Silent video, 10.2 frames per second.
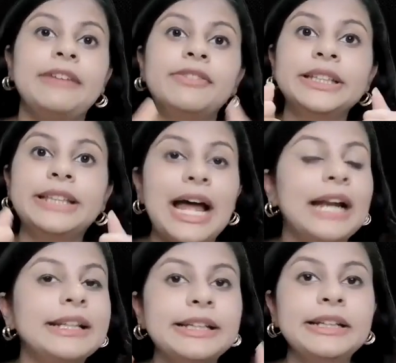even
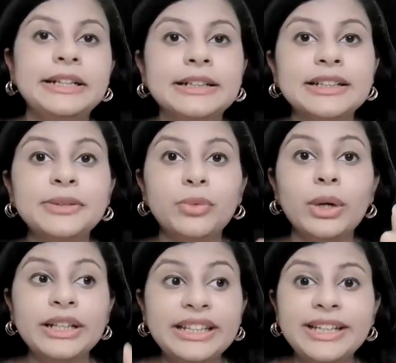that intern
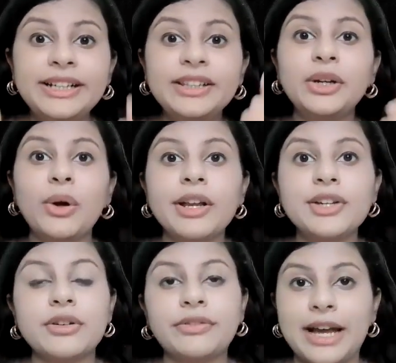would need the
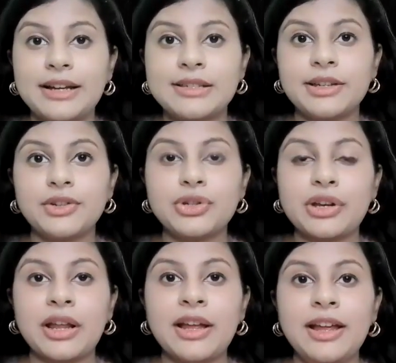knowledge of
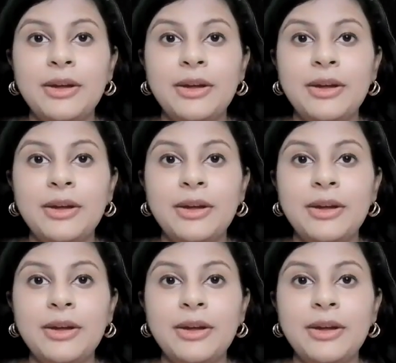taxation.